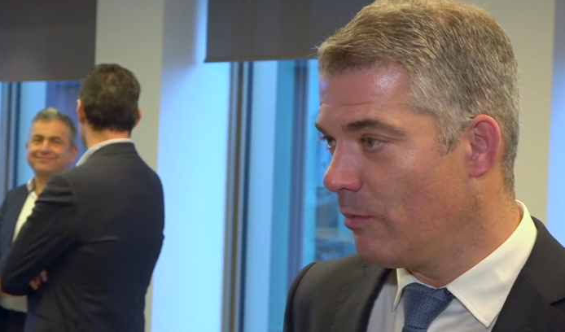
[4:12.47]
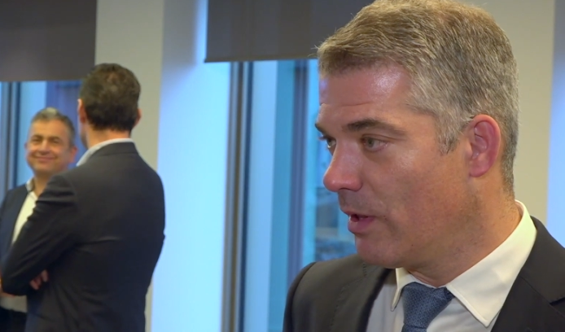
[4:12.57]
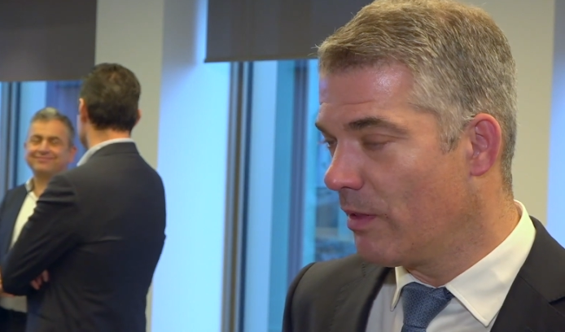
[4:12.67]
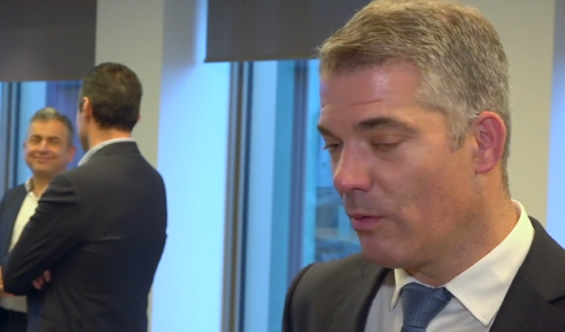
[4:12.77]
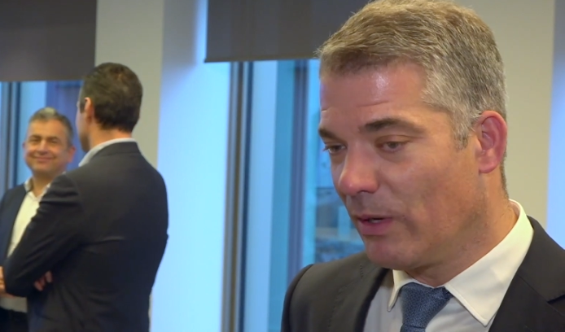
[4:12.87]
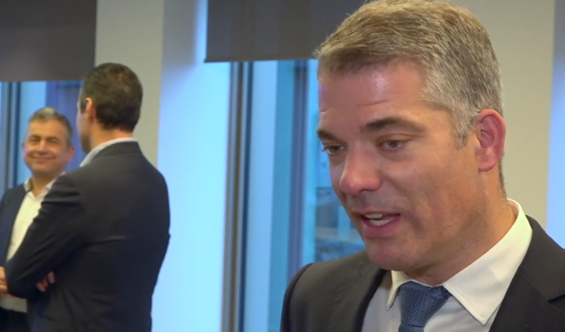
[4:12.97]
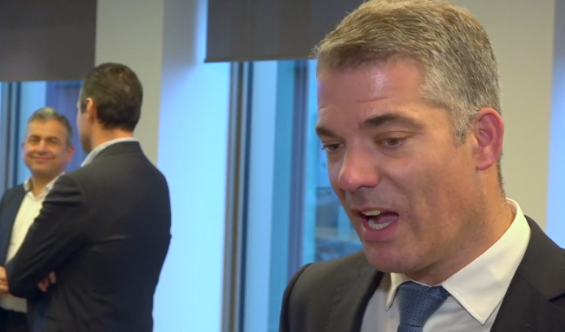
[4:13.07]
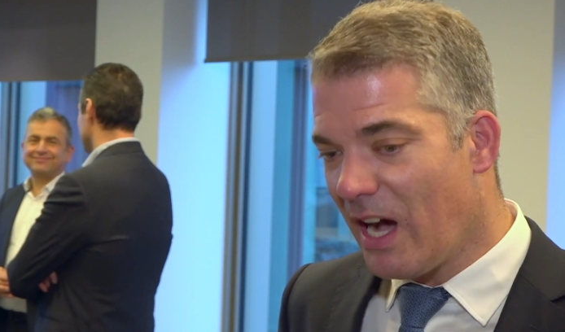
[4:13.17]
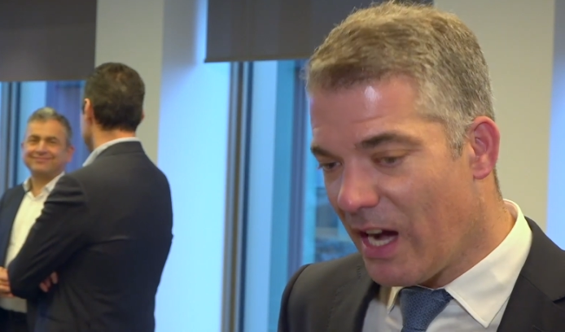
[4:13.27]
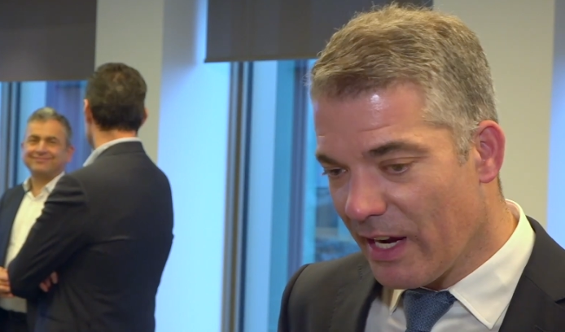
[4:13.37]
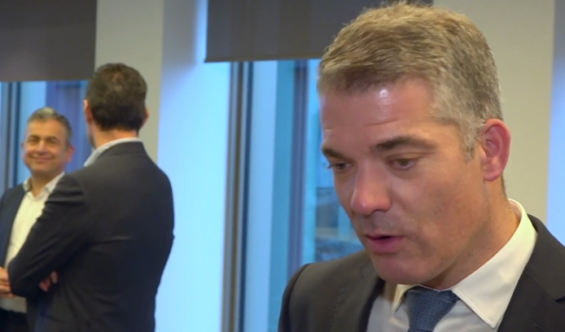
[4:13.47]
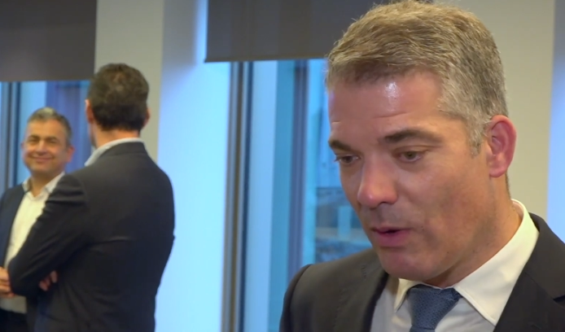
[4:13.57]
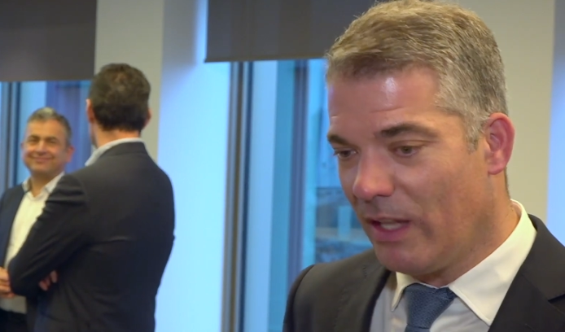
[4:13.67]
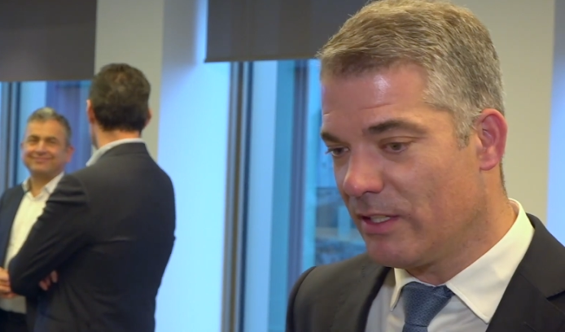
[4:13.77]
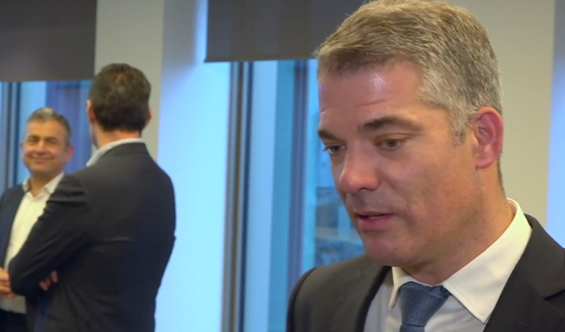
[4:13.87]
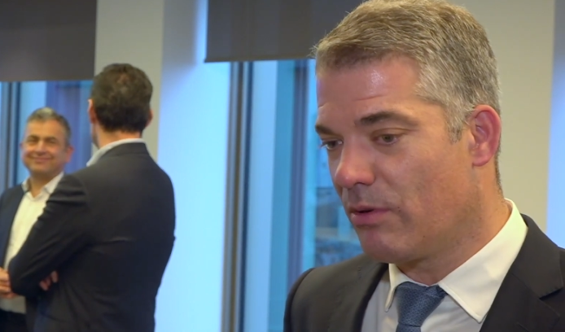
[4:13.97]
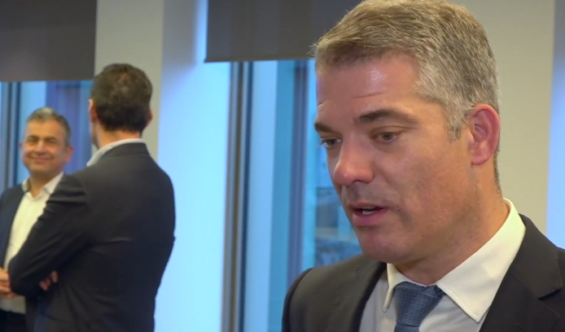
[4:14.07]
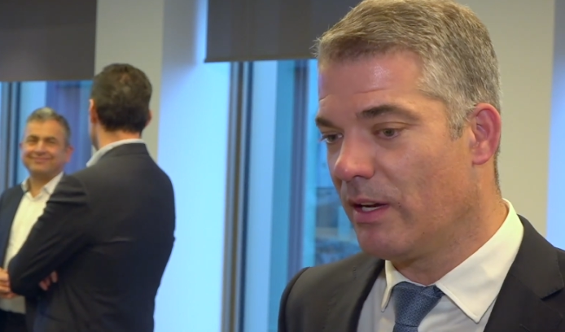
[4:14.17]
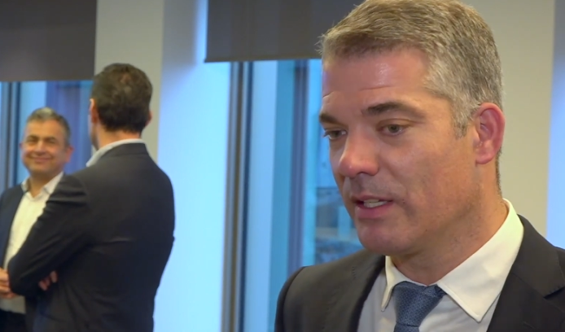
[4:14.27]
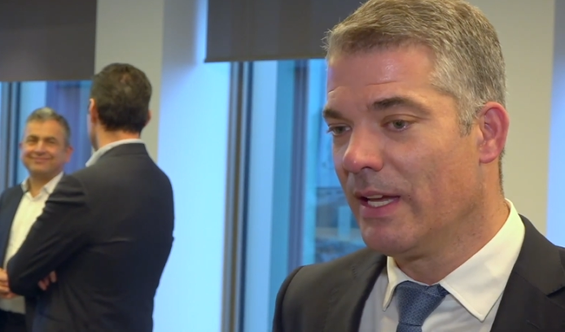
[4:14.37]
Speaker 1: With really high quality
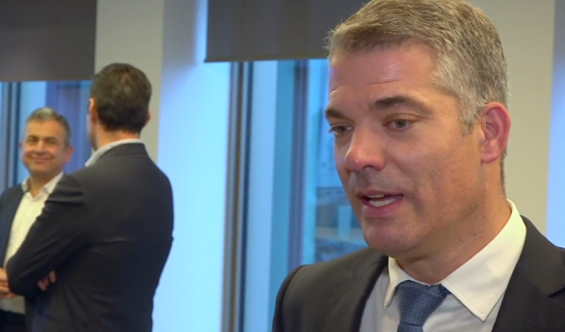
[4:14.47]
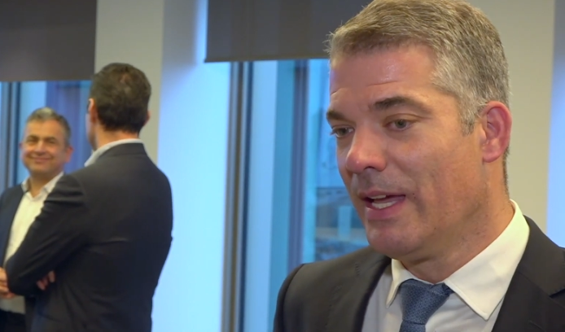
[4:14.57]
product.